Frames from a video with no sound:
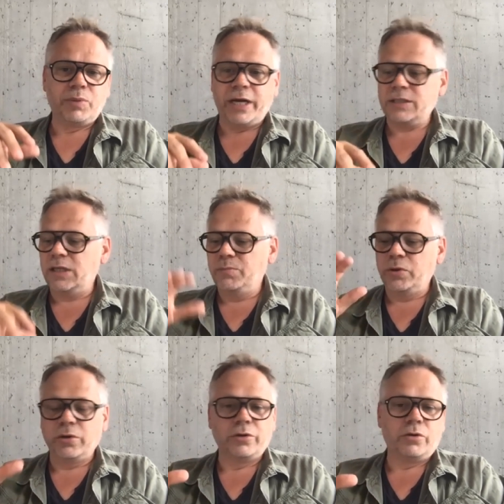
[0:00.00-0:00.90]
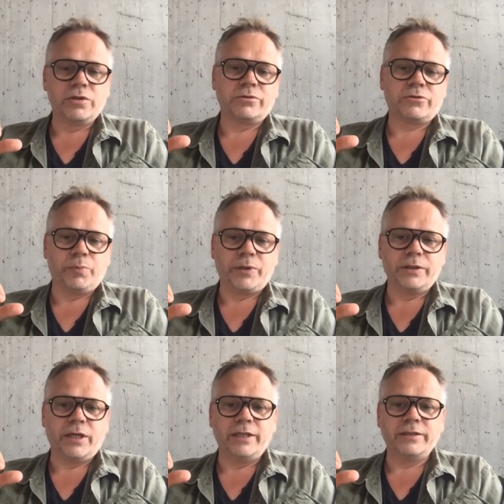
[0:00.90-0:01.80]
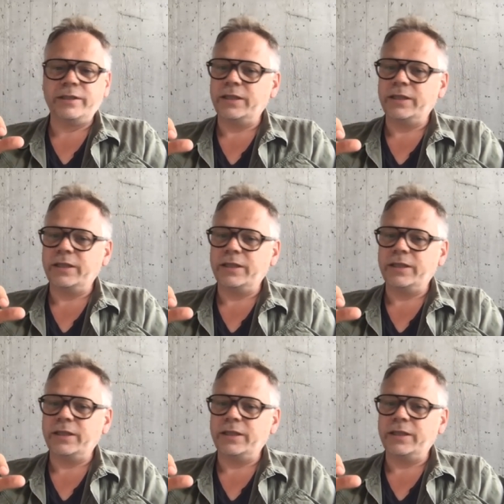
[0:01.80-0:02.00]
plexi and put it on also Tropical nineteen.